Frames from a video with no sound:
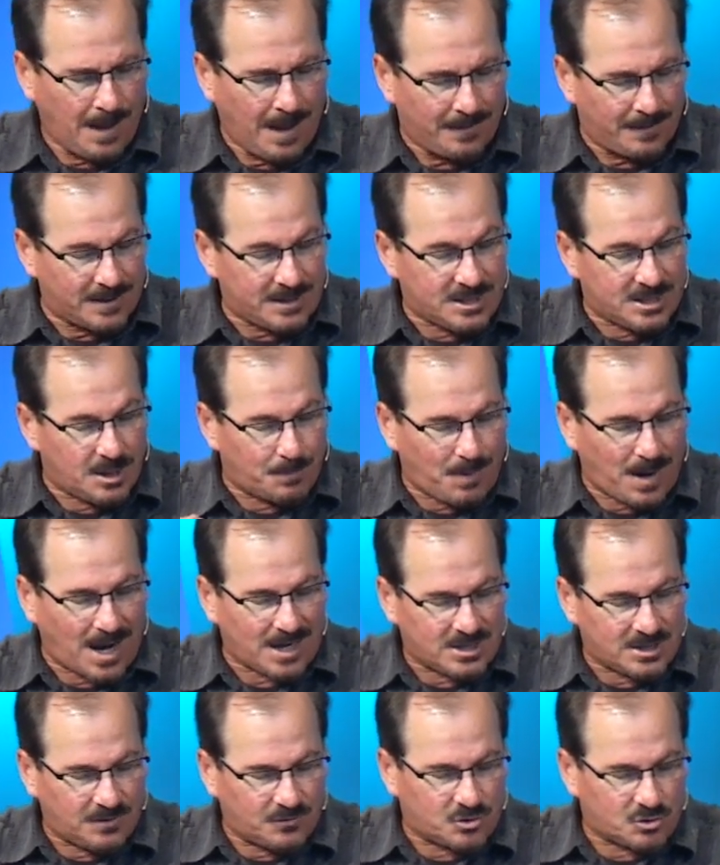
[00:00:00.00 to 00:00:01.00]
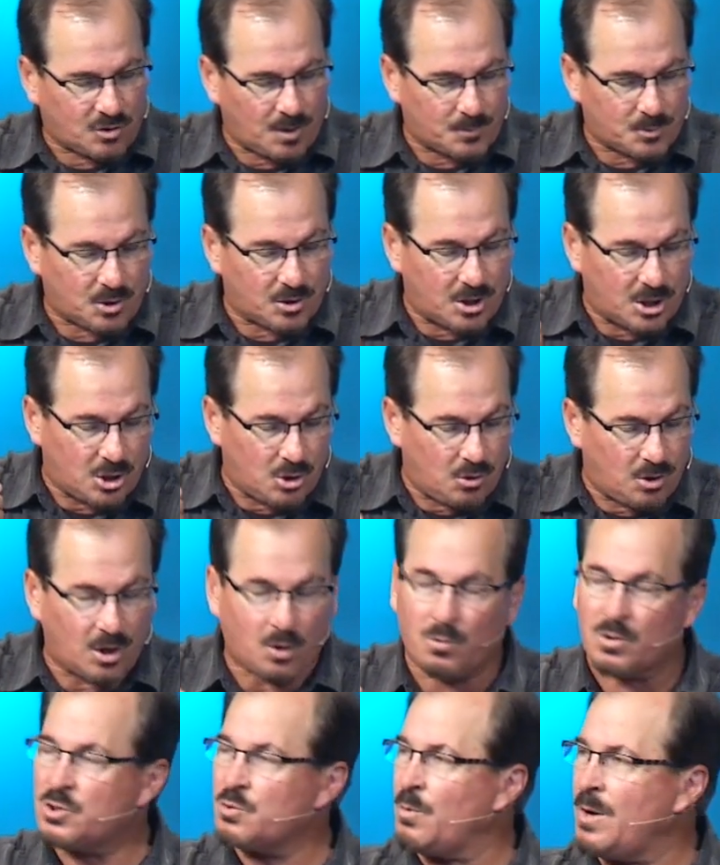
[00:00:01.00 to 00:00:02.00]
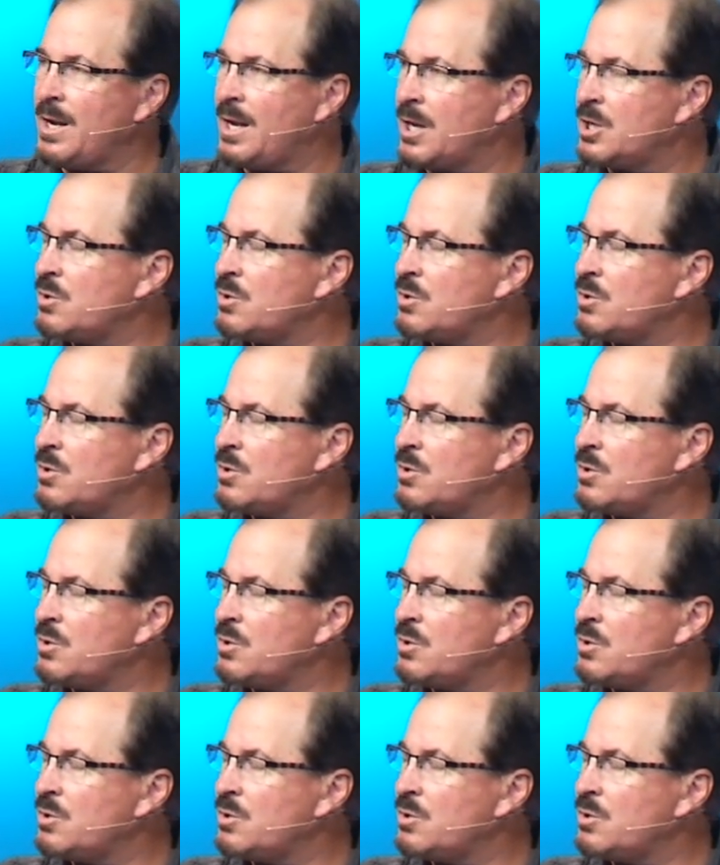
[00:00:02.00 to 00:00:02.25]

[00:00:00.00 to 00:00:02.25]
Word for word: This is the passage of scripture the eunuch was reading.